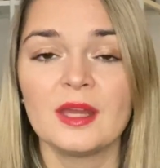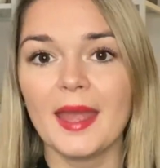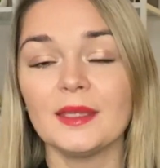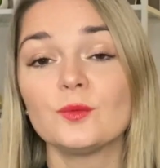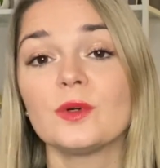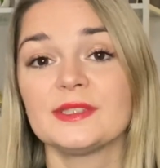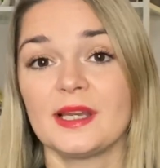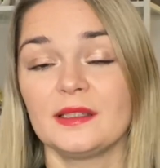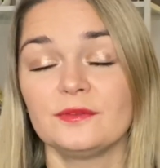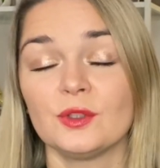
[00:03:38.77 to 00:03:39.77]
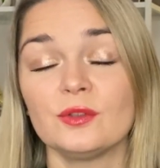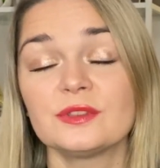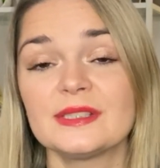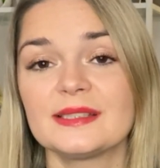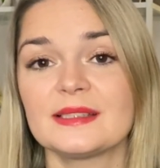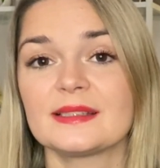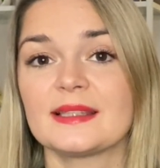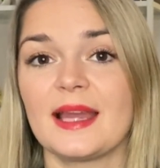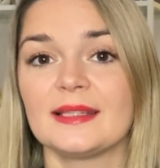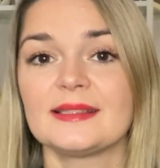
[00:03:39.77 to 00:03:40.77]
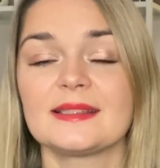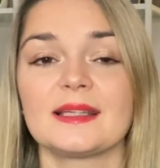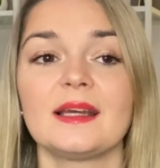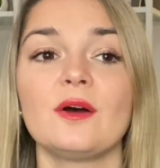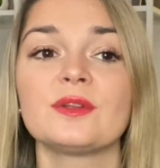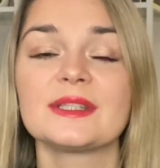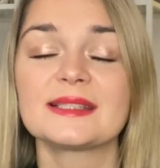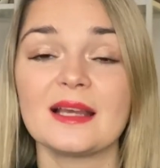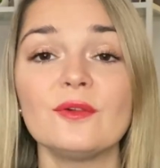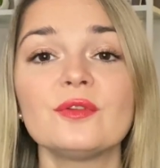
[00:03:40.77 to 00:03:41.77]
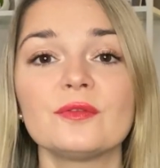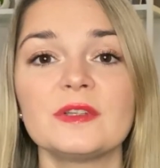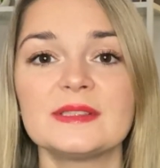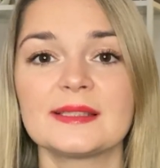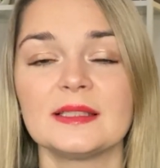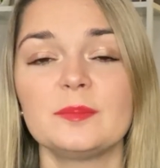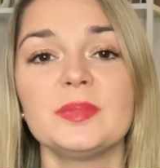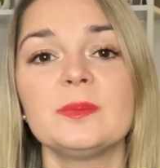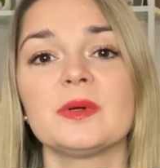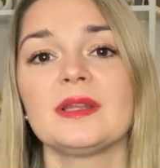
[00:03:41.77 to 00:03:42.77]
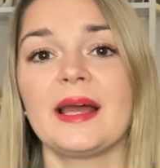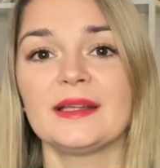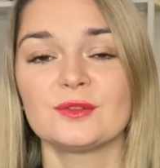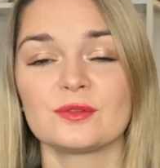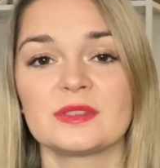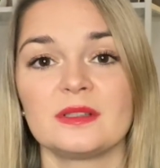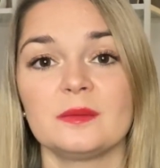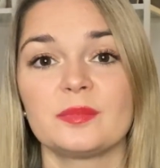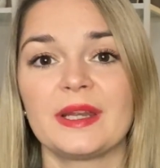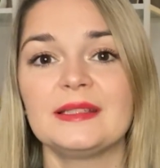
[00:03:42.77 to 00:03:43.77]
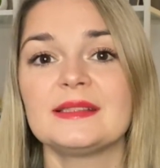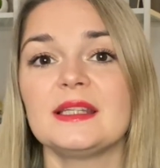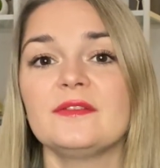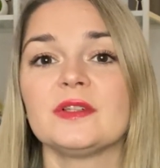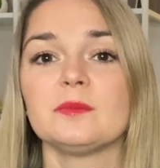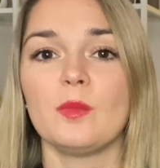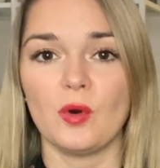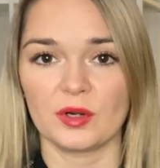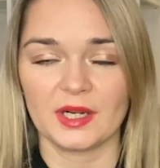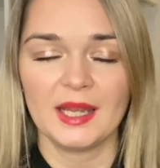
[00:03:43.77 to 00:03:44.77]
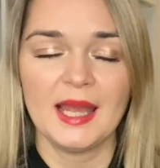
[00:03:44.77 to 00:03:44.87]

And what I've noticed is that on the south of Italy people like to celebrate even more.